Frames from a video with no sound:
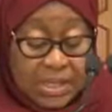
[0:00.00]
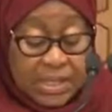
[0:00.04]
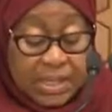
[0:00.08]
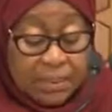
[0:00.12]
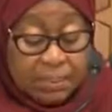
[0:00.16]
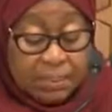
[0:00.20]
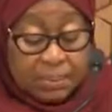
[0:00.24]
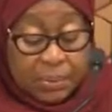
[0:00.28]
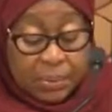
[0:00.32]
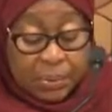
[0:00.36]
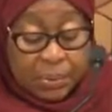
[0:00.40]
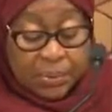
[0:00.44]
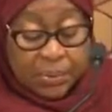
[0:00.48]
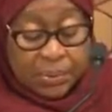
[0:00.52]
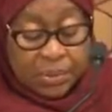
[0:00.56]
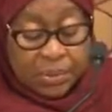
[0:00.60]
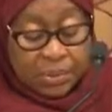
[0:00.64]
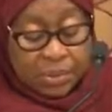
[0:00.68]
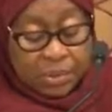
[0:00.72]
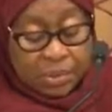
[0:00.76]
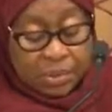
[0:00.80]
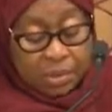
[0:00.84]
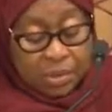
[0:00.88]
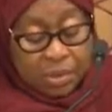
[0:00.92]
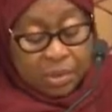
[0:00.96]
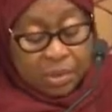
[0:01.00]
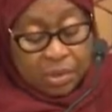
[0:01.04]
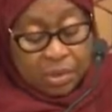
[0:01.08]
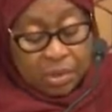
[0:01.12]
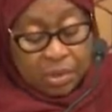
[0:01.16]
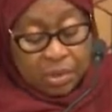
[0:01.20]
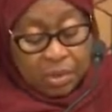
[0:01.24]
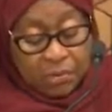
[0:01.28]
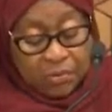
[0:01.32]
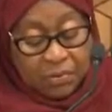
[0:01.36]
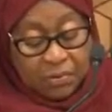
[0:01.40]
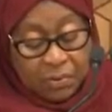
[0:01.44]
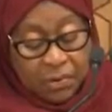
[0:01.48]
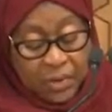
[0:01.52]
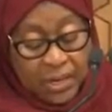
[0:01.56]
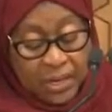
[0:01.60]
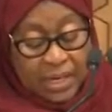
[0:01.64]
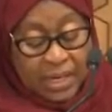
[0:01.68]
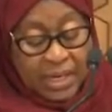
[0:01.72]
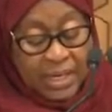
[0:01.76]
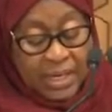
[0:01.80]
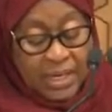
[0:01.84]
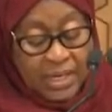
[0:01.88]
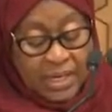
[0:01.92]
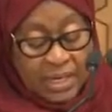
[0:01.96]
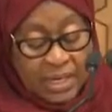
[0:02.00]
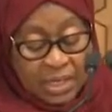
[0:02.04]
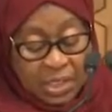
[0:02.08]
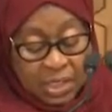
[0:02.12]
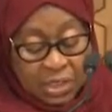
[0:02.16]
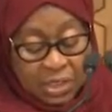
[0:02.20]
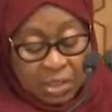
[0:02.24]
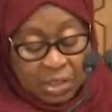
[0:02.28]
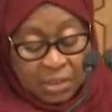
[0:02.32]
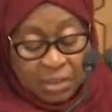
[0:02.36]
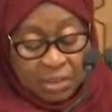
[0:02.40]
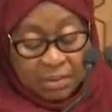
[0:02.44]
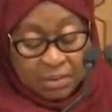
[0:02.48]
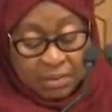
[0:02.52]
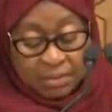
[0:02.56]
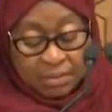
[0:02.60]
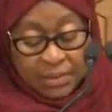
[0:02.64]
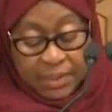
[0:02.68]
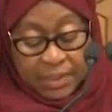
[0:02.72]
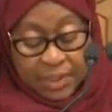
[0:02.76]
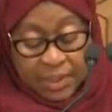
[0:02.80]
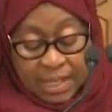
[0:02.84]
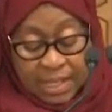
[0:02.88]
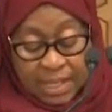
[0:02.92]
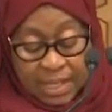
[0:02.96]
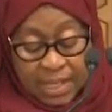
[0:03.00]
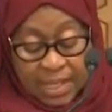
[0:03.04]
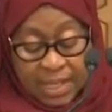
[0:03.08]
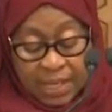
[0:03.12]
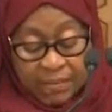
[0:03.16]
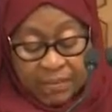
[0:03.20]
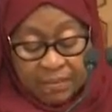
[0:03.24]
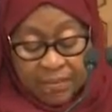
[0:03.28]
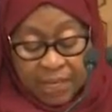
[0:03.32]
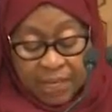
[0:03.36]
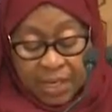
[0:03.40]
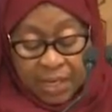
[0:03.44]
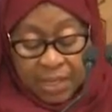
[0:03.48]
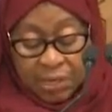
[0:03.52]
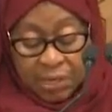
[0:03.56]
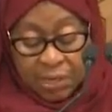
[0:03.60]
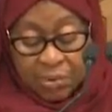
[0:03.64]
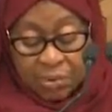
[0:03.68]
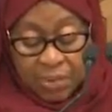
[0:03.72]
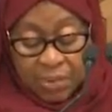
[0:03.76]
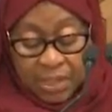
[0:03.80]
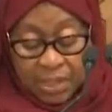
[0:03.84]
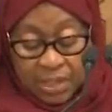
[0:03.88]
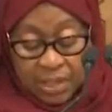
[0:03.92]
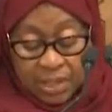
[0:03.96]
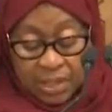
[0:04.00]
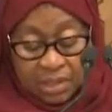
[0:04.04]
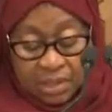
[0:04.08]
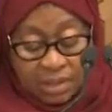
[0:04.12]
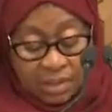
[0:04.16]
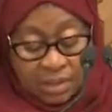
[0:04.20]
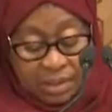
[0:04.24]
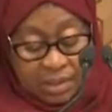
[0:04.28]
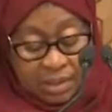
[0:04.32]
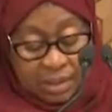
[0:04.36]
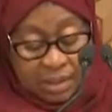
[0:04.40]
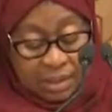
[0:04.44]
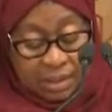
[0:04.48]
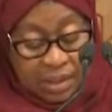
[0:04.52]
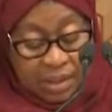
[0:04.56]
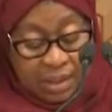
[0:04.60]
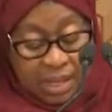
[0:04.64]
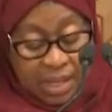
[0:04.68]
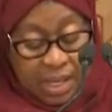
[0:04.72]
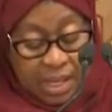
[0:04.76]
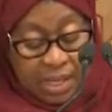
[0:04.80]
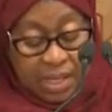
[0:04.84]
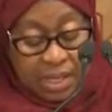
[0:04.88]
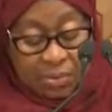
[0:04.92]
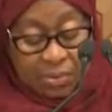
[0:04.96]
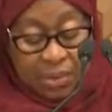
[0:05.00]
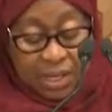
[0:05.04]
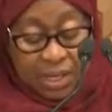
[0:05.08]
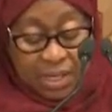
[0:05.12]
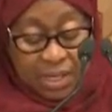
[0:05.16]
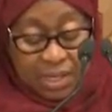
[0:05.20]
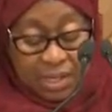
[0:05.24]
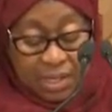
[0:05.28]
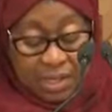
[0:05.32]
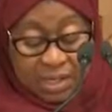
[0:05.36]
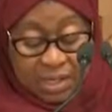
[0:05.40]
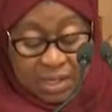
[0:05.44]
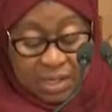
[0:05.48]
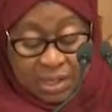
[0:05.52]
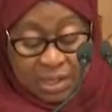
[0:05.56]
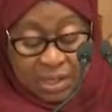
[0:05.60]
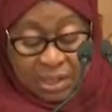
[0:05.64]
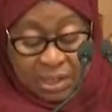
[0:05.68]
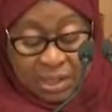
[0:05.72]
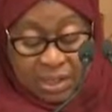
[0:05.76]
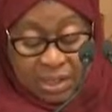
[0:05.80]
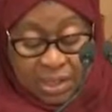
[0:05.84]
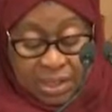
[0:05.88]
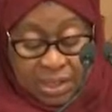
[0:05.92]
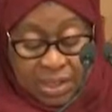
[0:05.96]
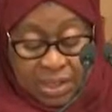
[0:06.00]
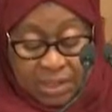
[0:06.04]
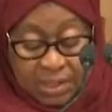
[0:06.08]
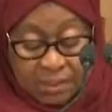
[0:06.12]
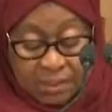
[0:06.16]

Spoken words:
support of our candidature in the African Union and the United Nations.